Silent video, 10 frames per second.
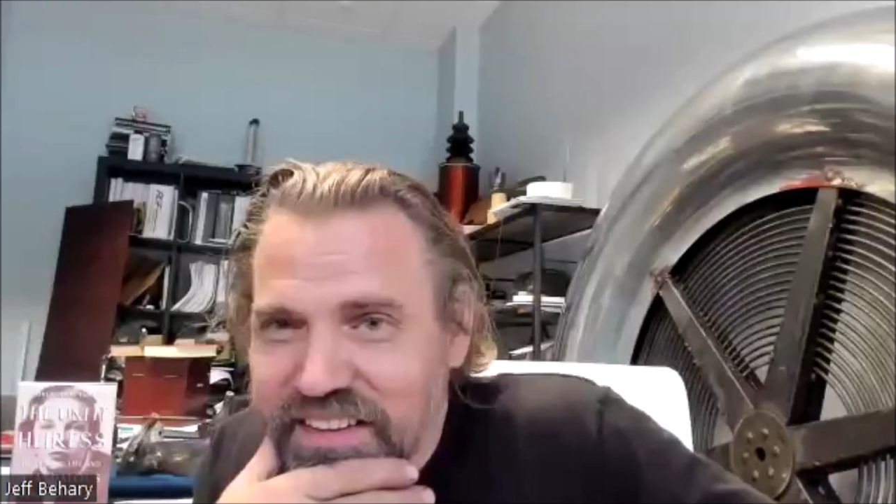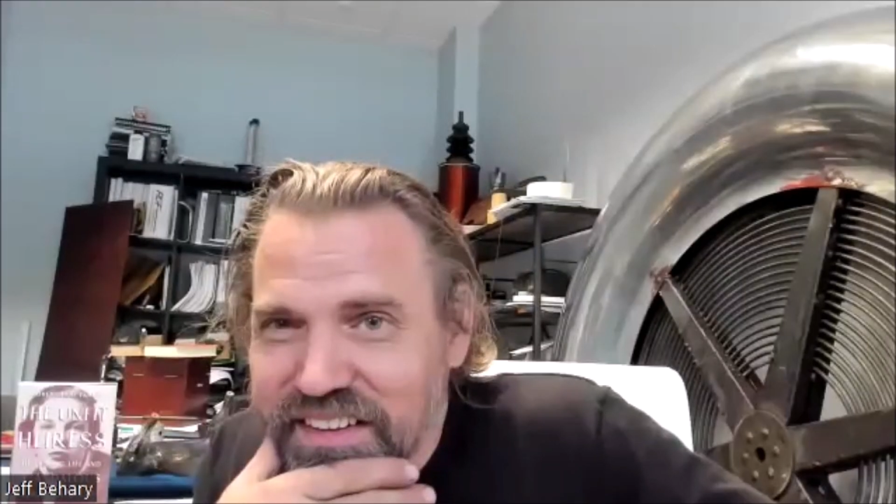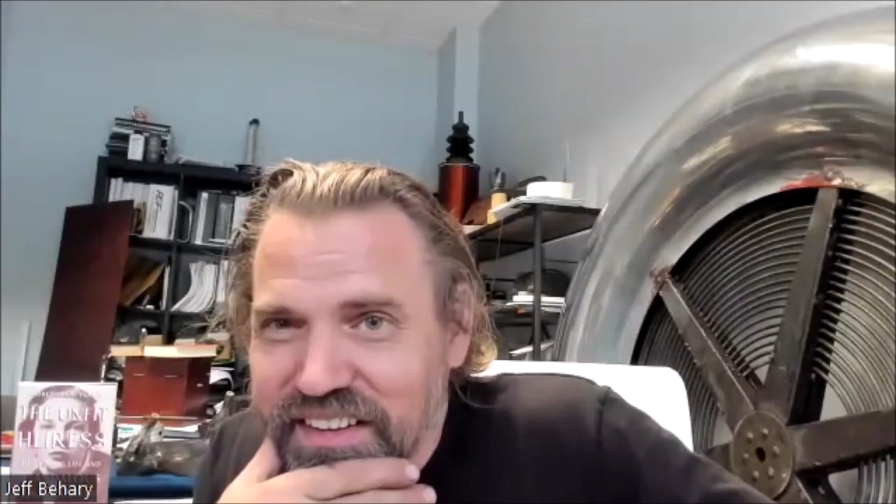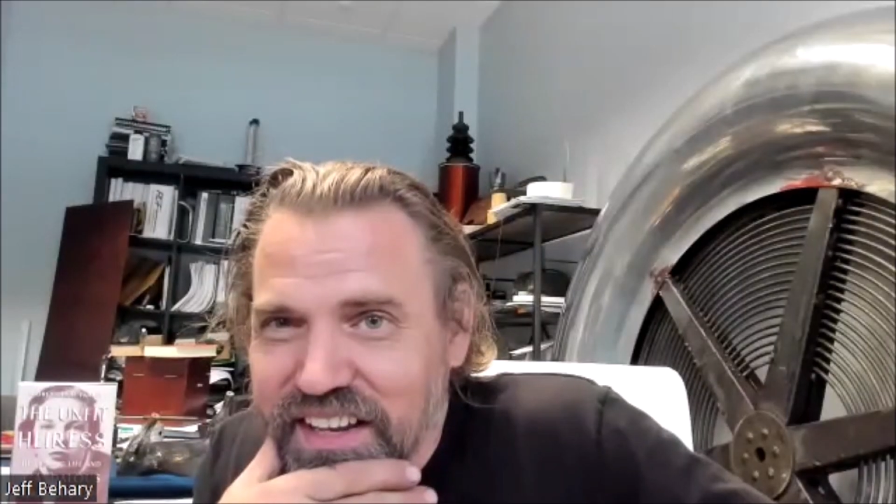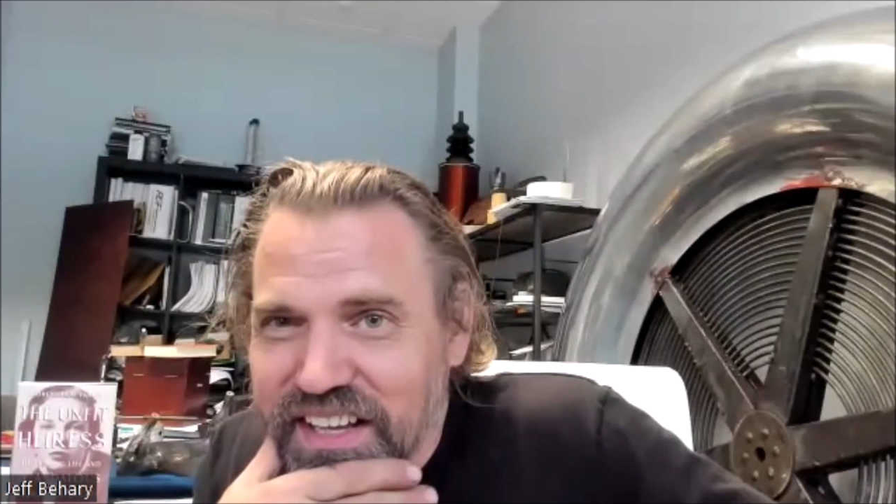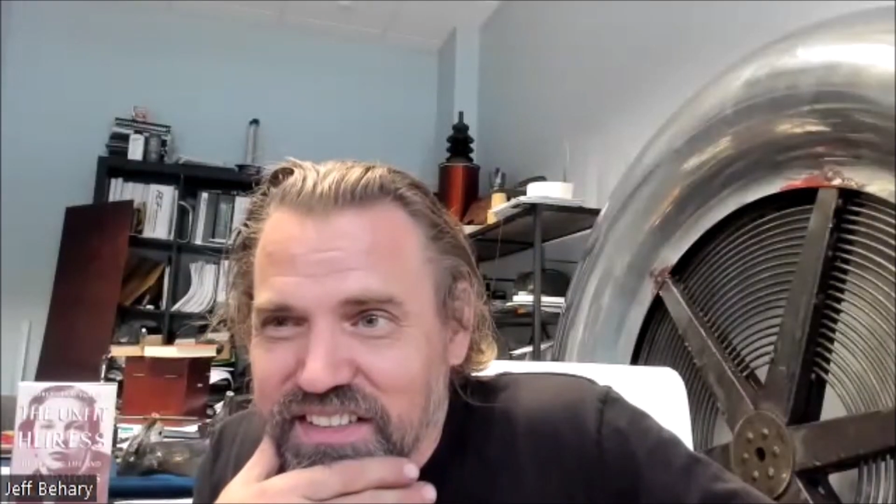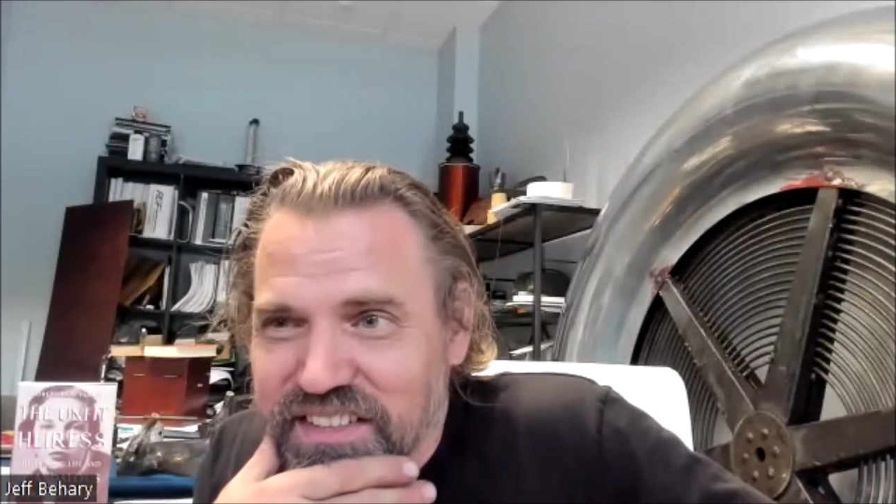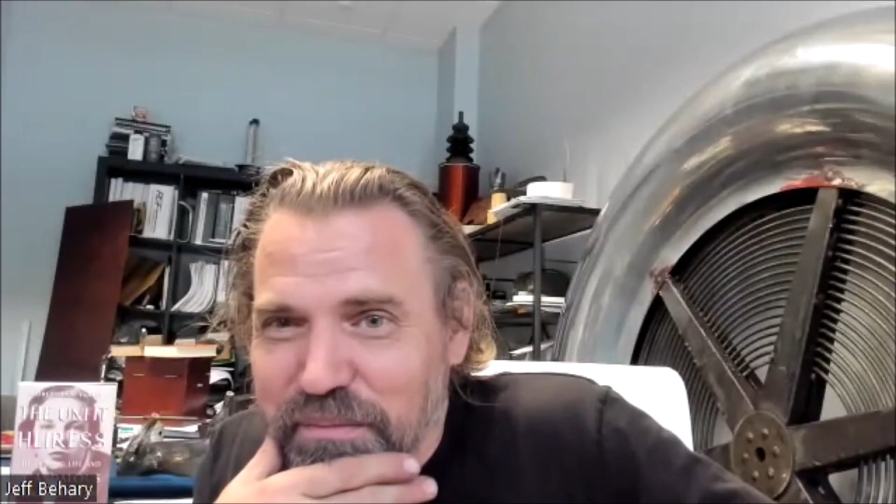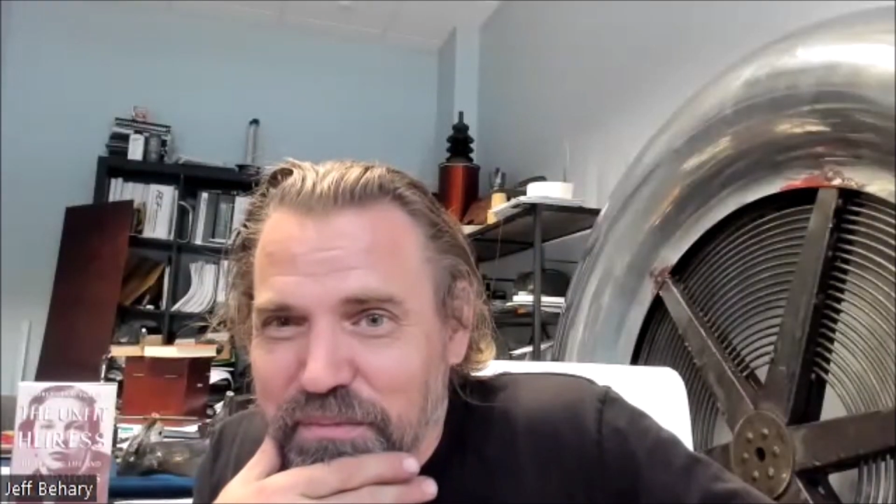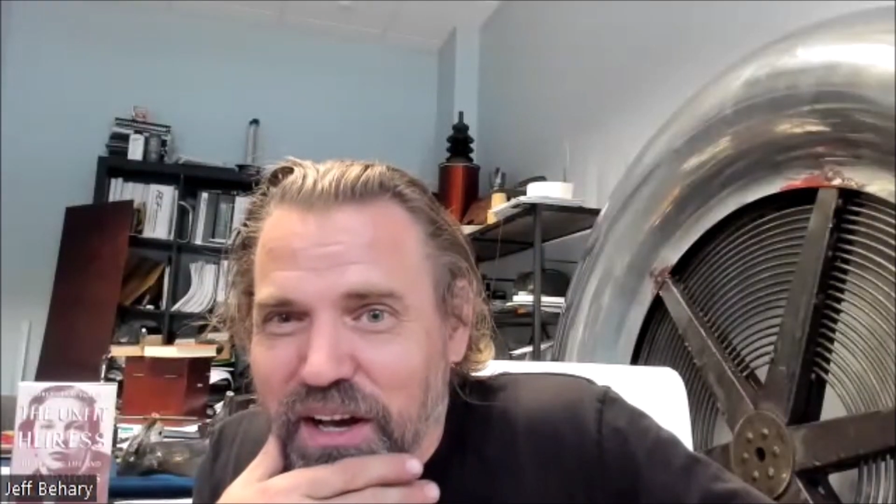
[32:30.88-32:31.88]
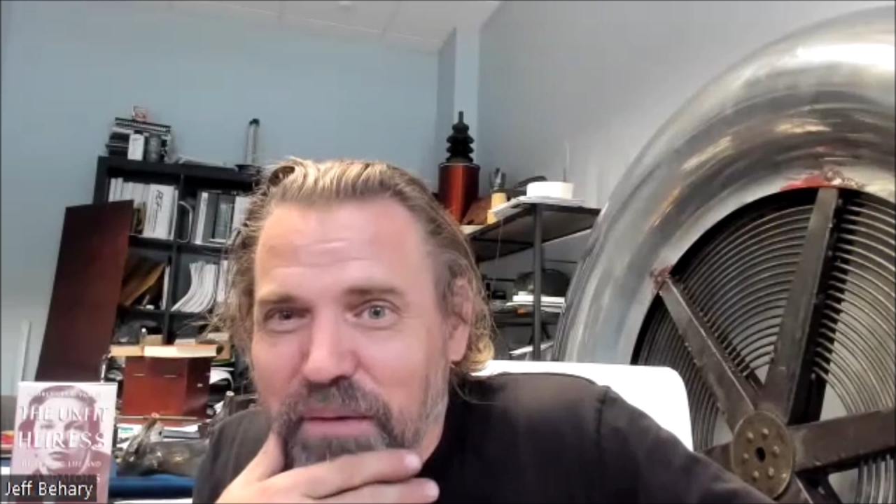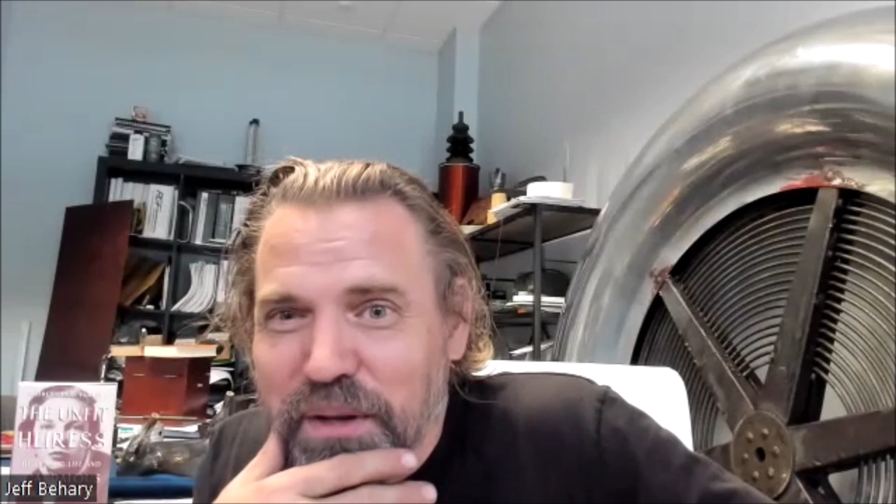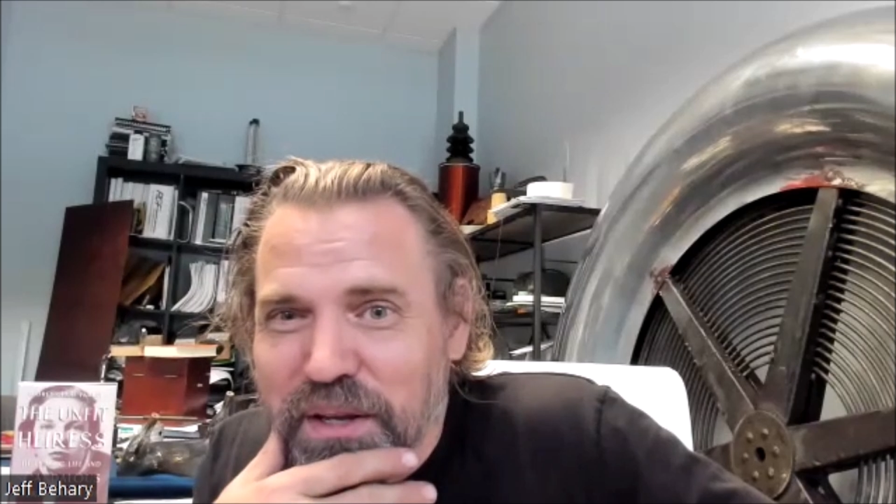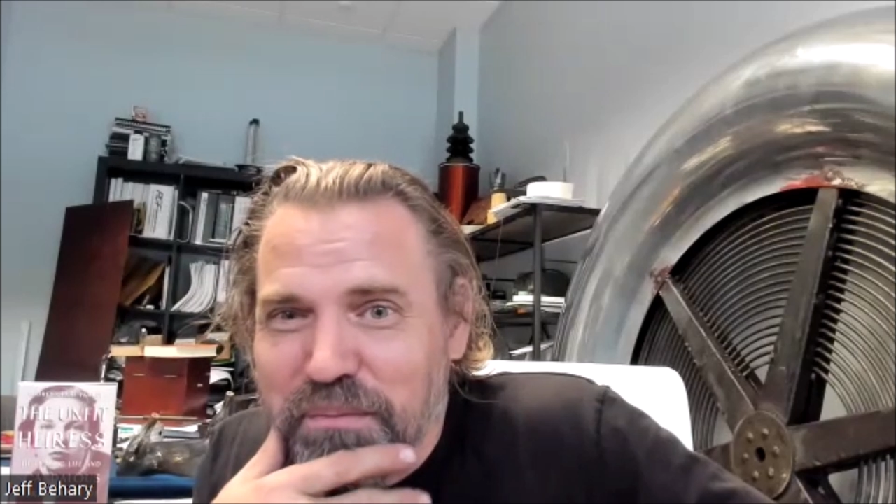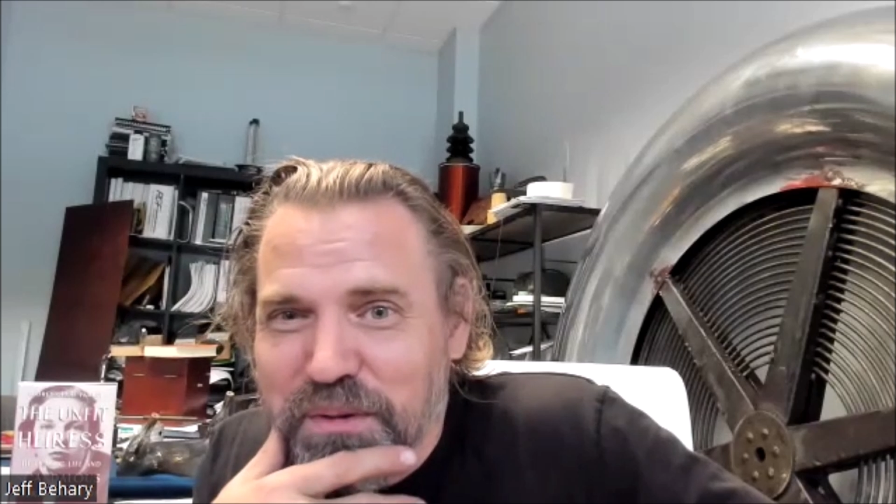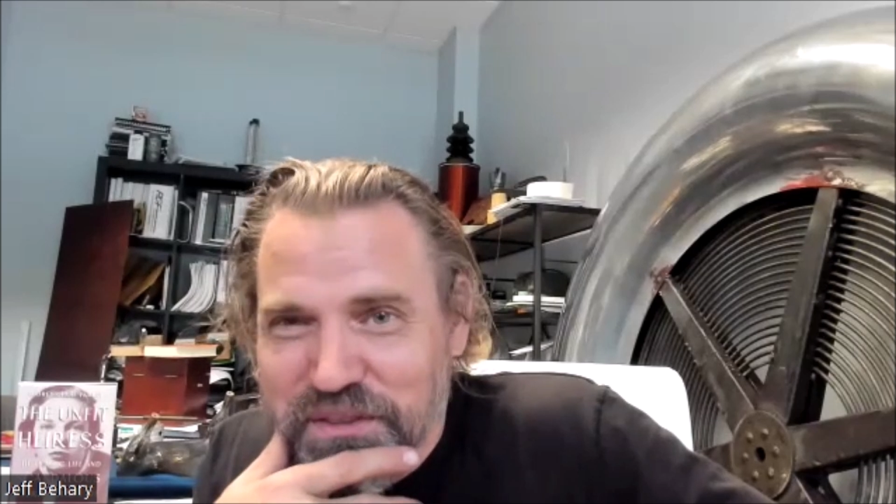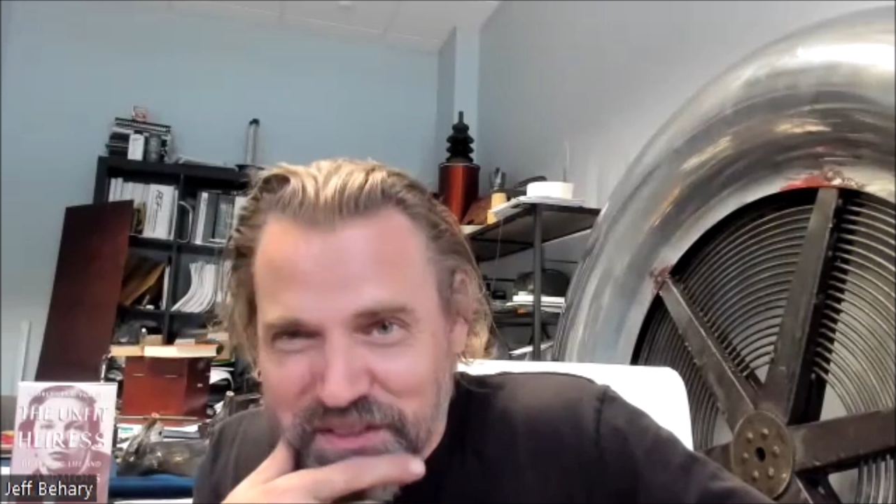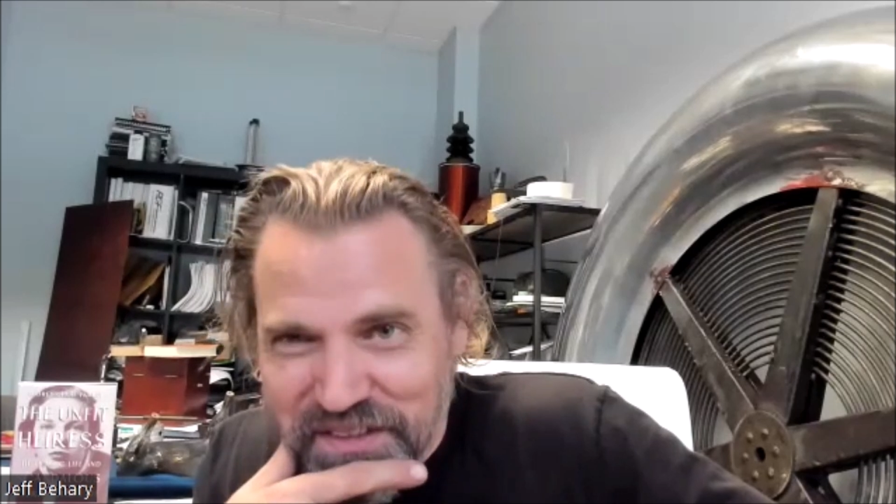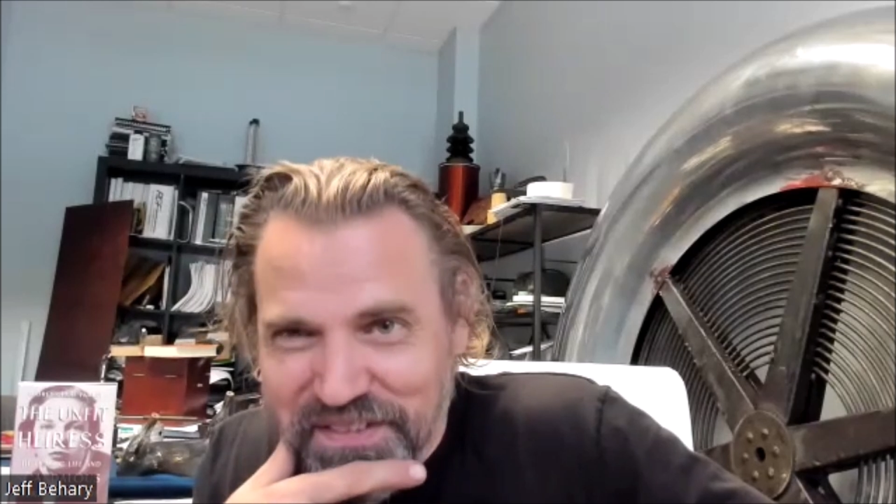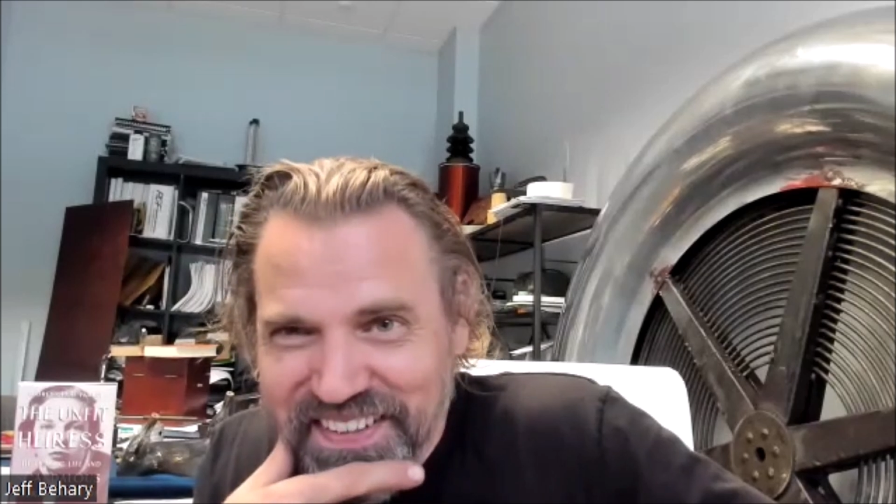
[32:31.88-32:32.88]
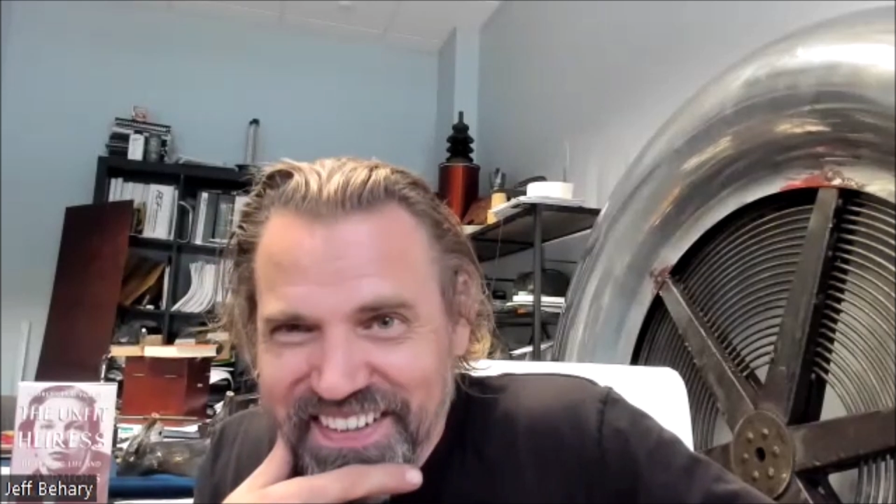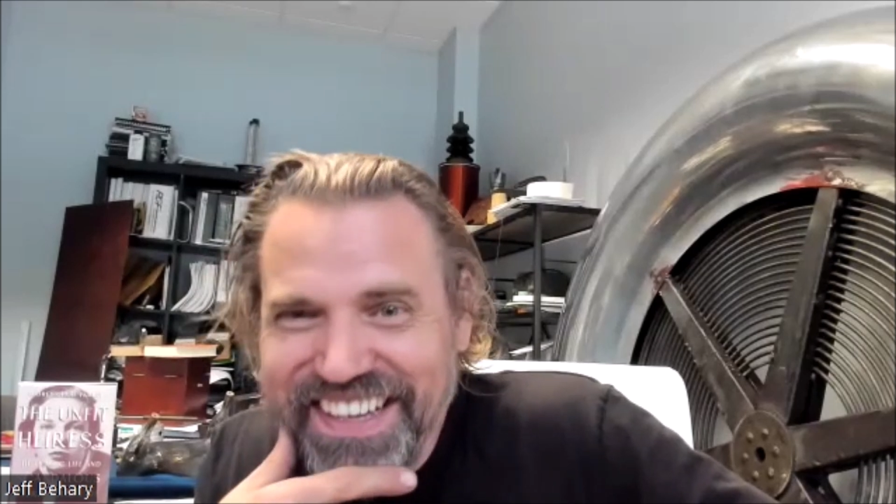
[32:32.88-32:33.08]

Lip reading: it ends up not being preserved,